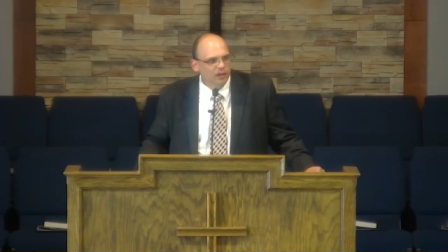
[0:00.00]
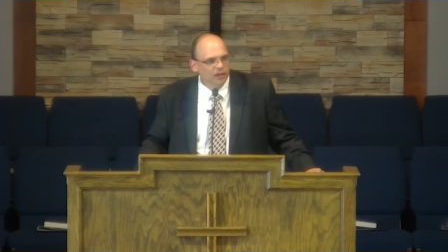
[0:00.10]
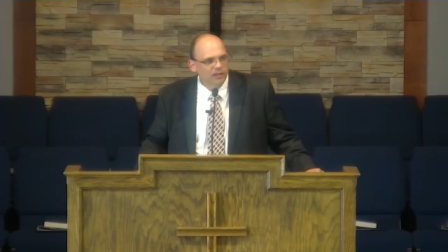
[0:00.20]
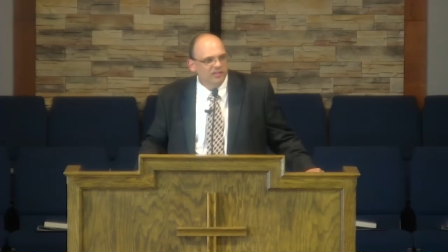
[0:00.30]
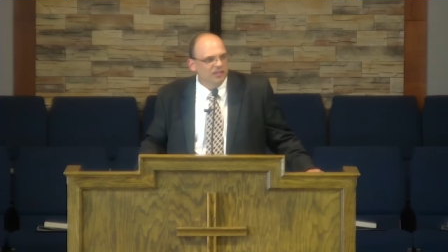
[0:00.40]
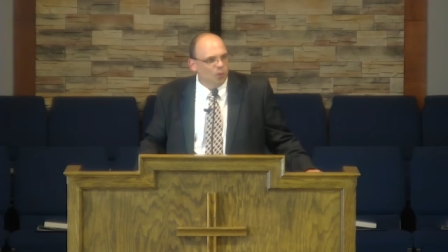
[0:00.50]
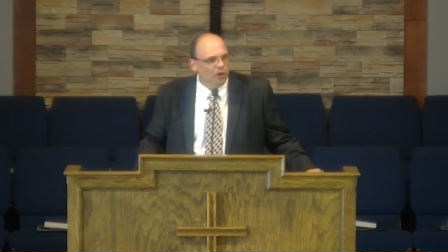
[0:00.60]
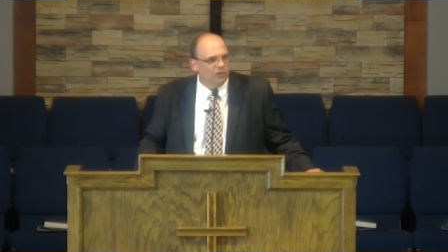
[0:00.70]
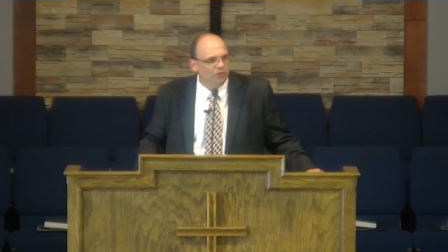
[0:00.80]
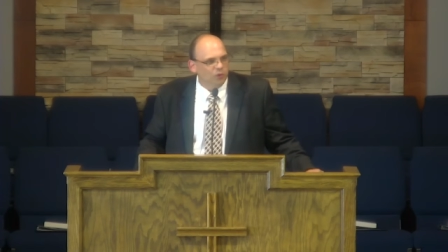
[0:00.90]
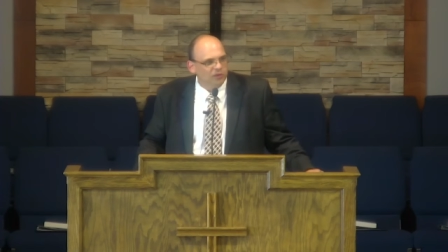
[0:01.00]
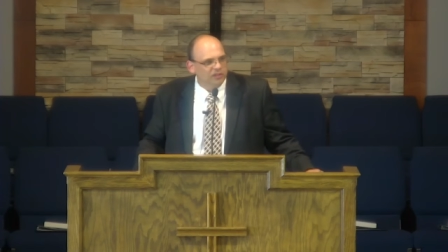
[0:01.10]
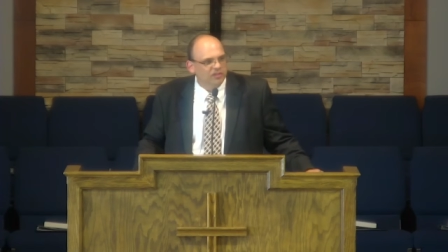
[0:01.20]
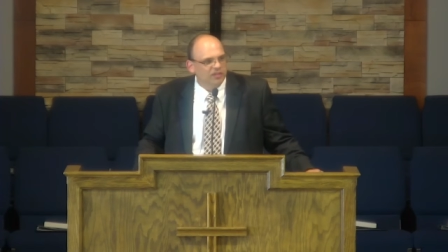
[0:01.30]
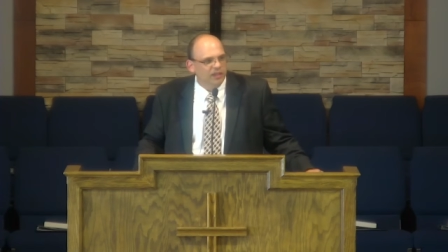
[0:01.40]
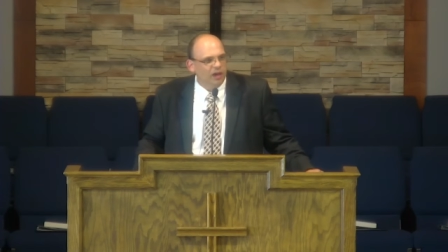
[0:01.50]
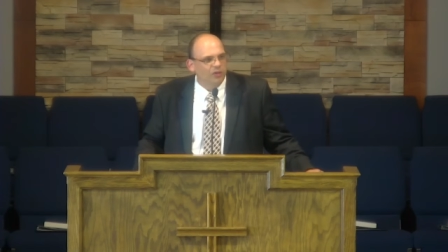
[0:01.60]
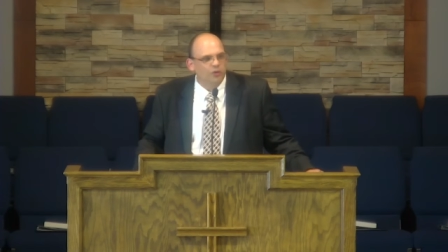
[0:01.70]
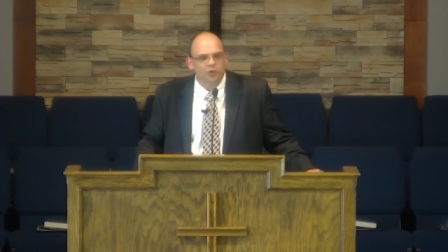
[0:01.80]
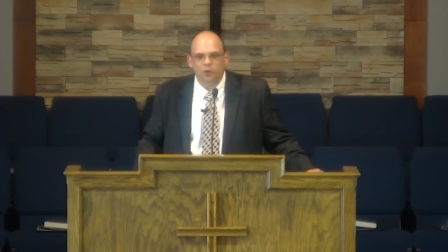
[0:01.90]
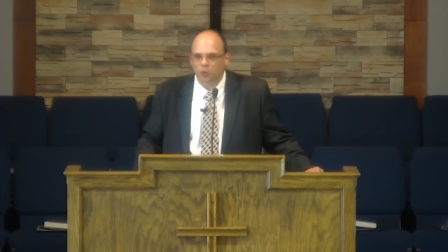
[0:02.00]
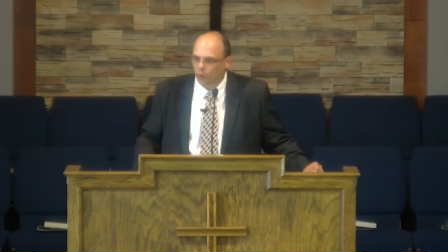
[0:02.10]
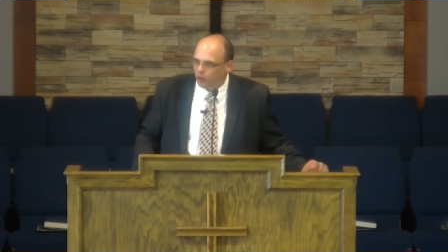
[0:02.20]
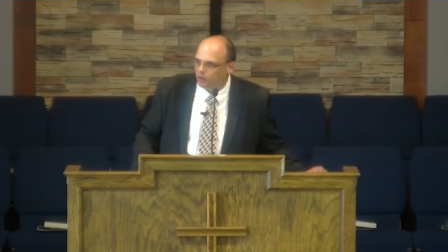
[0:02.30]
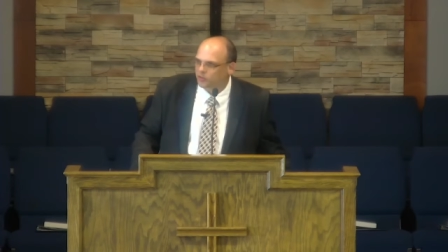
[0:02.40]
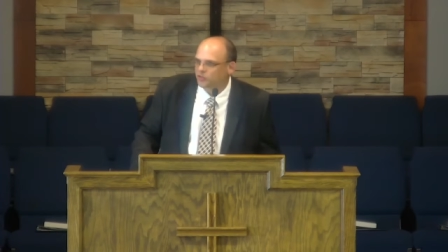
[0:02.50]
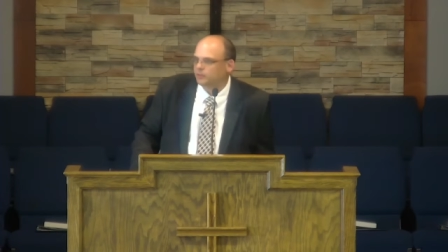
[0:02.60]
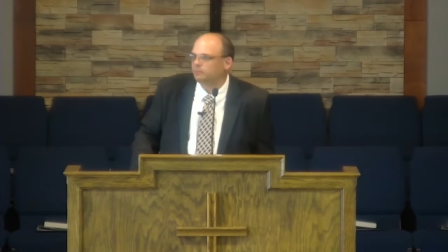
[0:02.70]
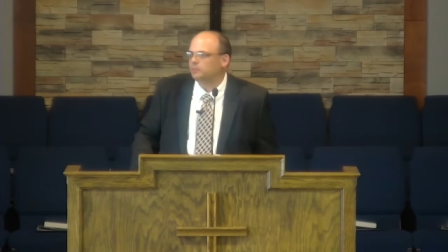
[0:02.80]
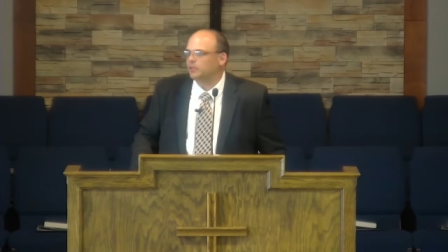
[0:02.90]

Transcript: isn't it wonderful to see other new works and yes. the